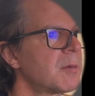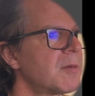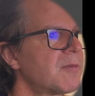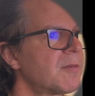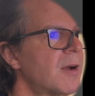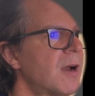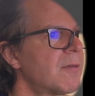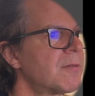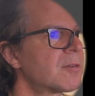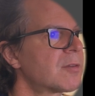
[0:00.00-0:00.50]
me
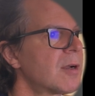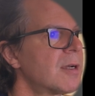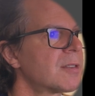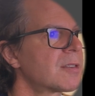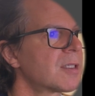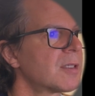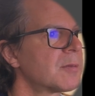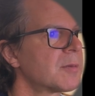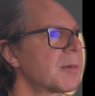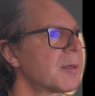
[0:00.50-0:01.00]
five
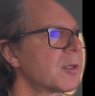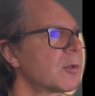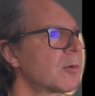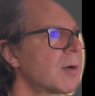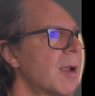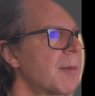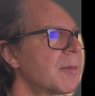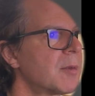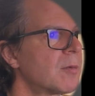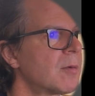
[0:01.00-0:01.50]
tries because I'm gonna
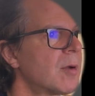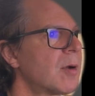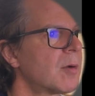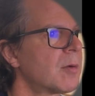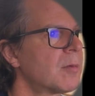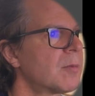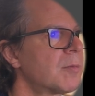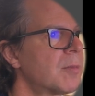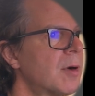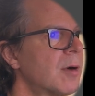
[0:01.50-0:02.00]
grab the
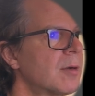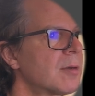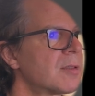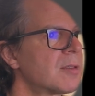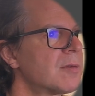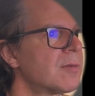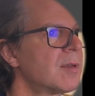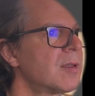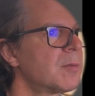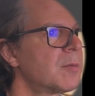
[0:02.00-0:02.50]
wrong
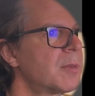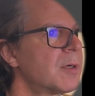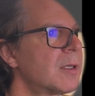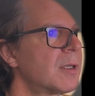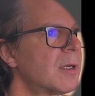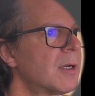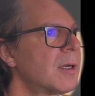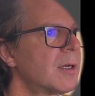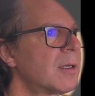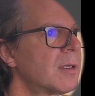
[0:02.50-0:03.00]
parts of it.
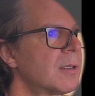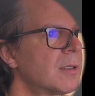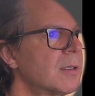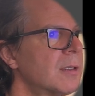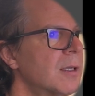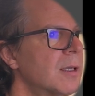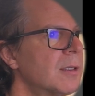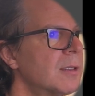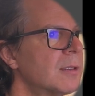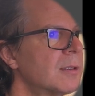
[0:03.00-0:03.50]
But uh,
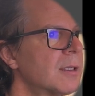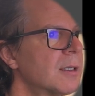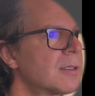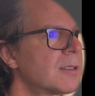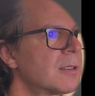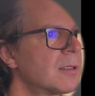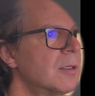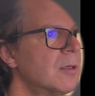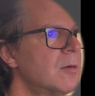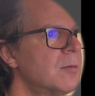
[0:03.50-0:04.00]
I think
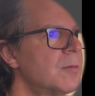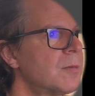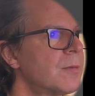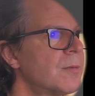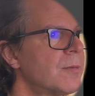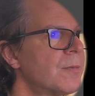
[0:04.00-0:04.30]
that's, nope.